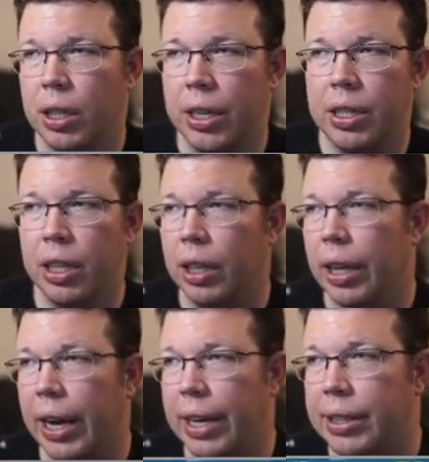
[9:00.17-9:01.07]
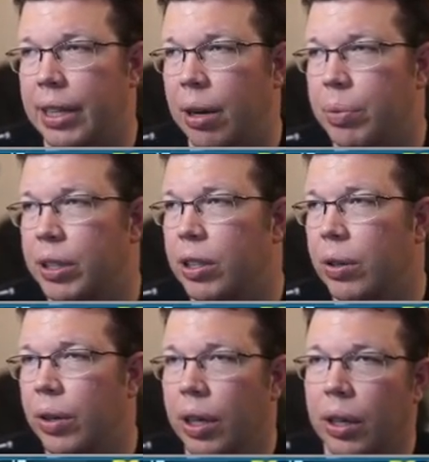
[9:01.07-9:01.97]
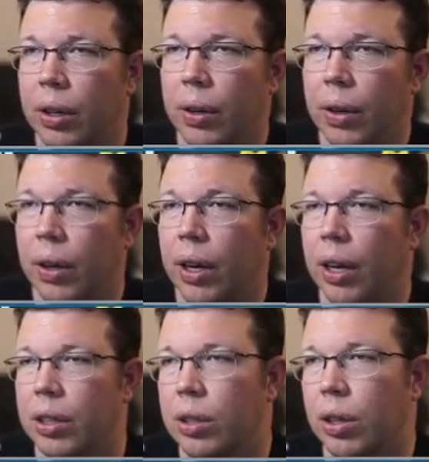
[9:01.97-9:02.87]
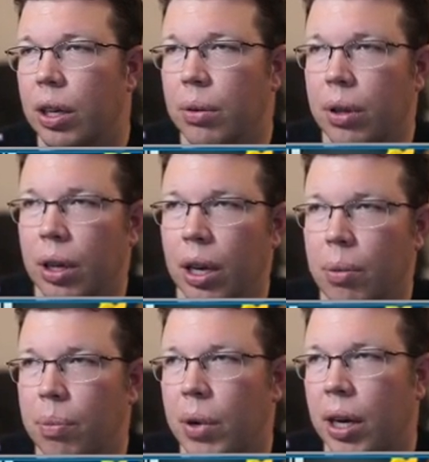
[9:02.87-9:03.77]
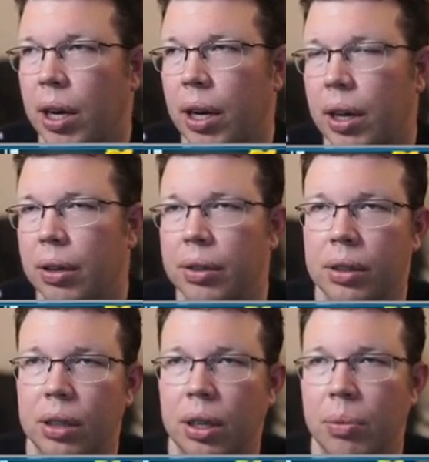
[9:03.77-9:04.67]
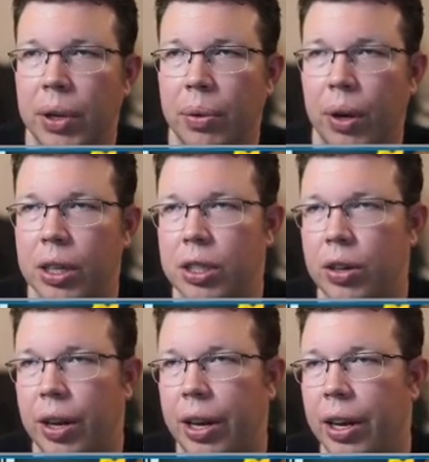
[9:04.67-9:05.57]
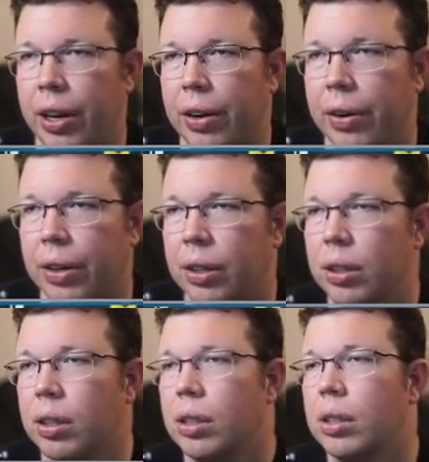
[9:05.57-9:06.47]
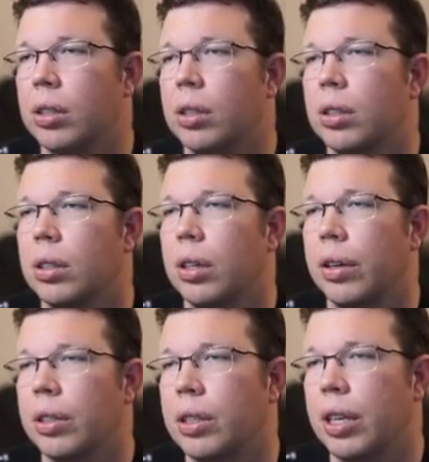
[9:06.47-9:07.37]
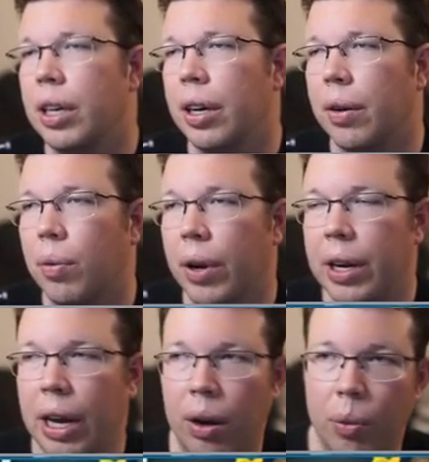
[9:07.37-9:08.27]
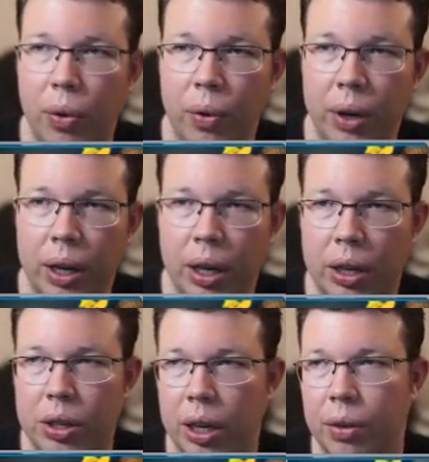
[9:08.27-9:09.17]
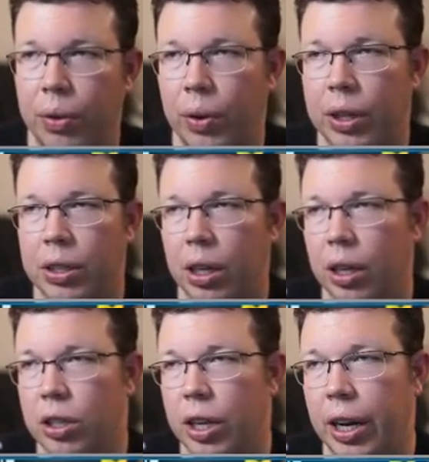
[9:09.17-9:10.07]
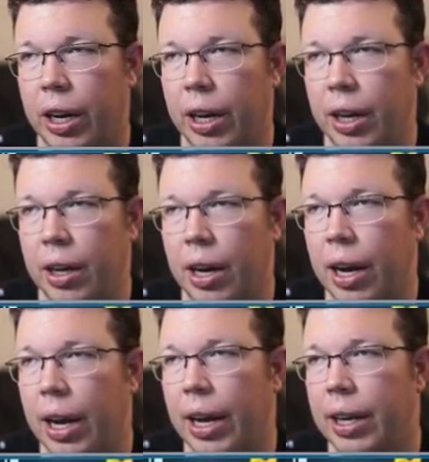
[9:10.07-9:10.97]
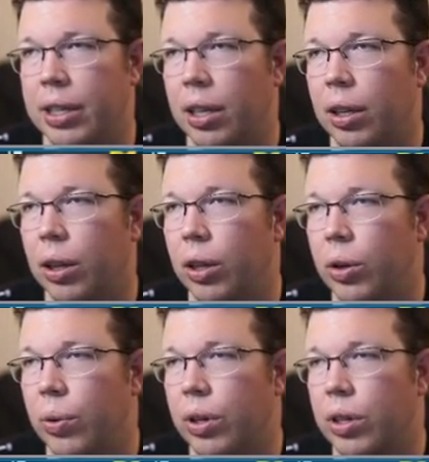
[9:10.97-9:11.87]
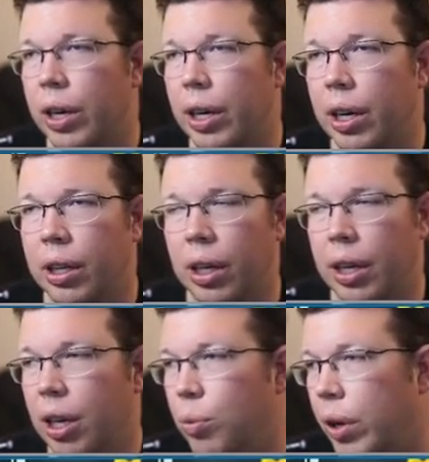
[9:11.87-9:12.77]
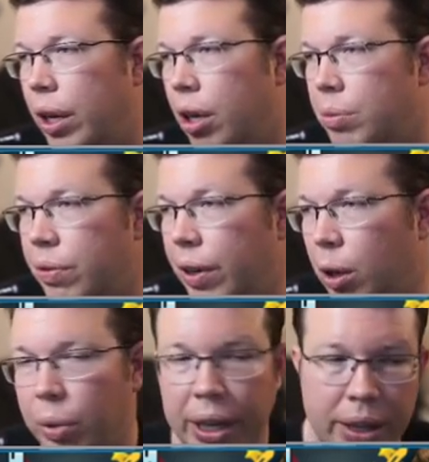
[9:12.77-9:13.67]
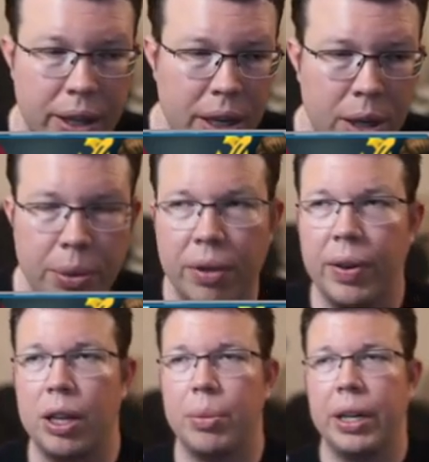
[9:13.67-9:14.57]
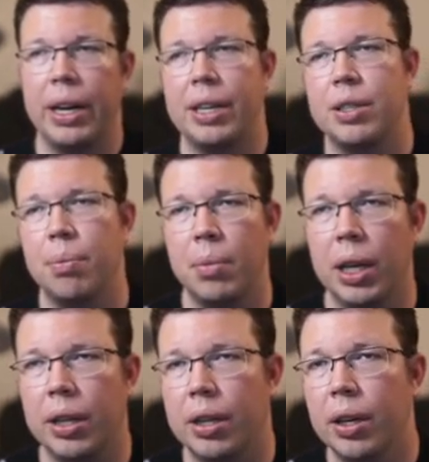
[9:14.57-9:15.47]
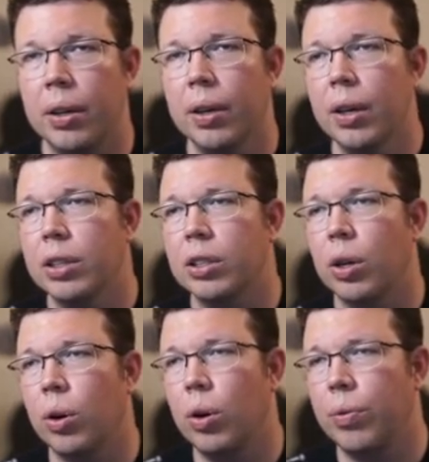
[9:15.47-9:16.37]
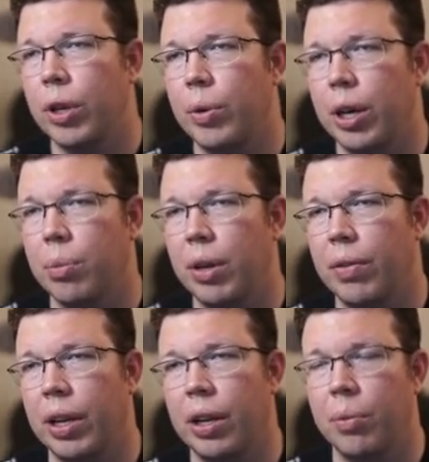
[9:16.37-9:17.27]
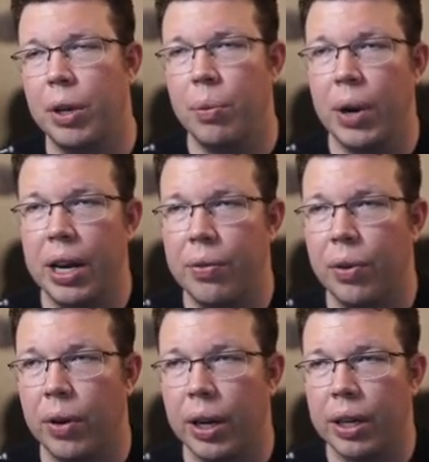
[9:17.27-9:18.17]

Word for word: I sliced in the last episode. Uh, so look at looking at my looking at my roster here. You can see right now I'm really trying to focus on Jedi Knight Luke, trying to unlock him when he comes available. I think he'll be available next month, so hopefully we can be be ready for